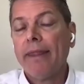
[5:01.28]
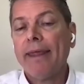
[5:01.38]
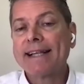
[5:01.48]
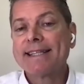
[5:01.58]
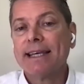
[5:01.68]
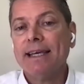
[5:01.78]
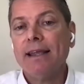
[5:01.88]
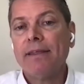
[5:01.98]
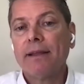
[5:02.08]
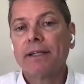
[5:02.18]
that's the
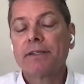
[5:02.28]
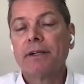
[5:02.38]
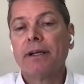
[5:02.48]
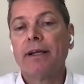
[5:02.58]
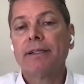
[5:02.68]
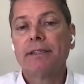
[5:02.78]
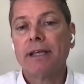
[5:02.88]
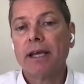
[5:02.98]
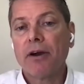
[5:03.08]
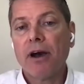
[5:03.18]
key thing that's going to get us to
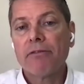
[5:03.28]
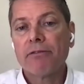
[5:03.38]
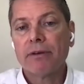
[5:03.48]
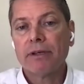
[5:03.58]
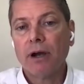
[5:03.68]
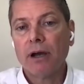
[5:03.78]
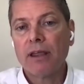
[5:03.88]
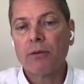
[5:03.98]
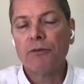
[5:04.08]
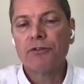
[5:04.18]
take off. I
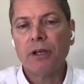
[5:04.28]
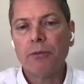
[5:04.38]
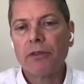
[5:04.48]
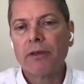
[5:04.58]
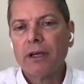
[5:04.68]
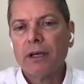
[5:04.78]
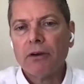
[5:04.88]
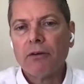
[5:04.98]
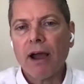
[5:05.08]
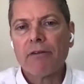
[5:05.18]
think we've seen with
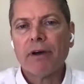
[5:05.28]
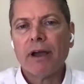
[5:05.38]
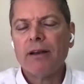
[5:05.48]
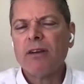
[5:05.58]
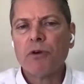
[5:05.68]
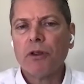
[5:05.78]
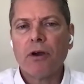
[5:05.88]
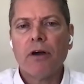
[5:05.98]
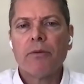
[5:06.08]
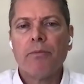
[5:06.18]
graphite and really
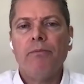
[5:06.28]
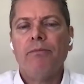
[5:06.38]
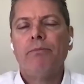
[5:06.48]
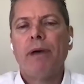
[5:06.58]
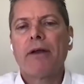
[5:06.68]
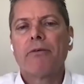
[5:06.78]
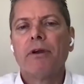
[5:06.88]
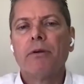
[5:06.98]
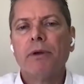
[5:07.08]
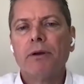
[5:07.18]
all the
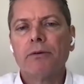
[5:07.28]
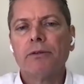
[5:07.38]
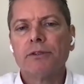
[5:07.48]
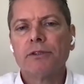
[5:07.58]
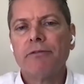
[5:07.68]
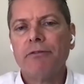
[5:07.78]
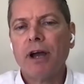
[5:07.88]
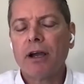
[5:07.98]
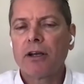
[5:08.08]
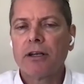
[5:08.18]
battery minerals, if you're
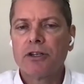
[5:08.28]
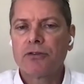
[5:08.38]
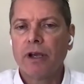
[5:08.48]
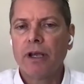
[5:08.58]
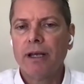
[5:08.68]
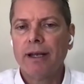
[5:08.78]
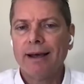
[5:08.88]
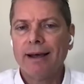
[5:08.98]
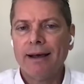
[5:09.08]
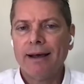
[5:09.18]
not going to trade it
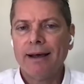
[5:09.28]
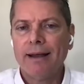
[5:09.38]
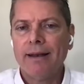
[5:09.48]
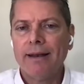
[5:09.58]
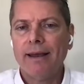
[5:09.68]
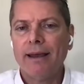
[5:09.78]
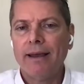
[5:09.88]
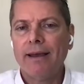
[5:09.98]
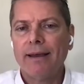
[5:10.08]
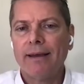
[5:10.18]
on
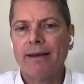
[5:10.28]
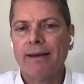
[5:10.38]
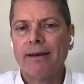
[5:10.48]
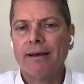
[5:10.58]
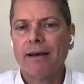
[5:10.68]
a